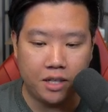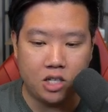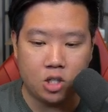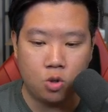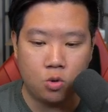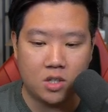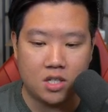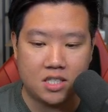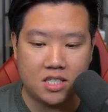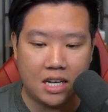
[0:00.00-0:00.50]

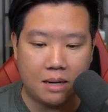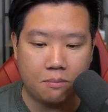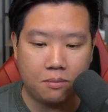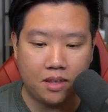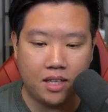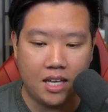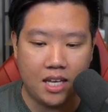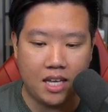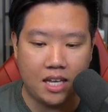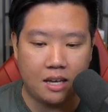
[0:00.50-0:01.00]
do the same
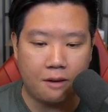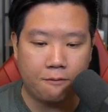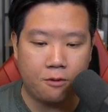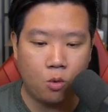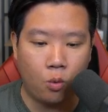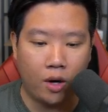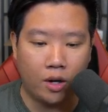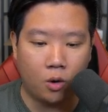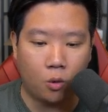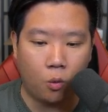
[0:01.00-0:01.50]
thing if you
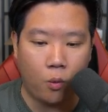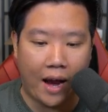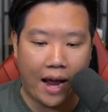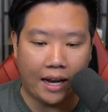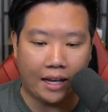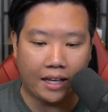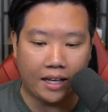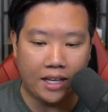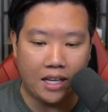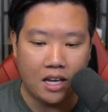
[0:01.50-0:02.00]
want to
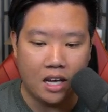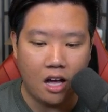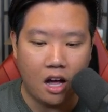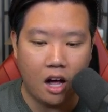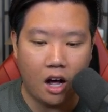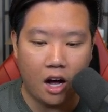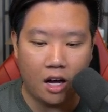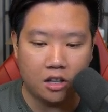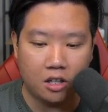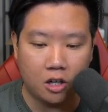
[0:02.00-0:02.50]
rally
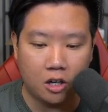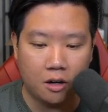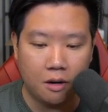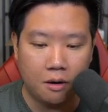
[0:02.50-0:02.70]
other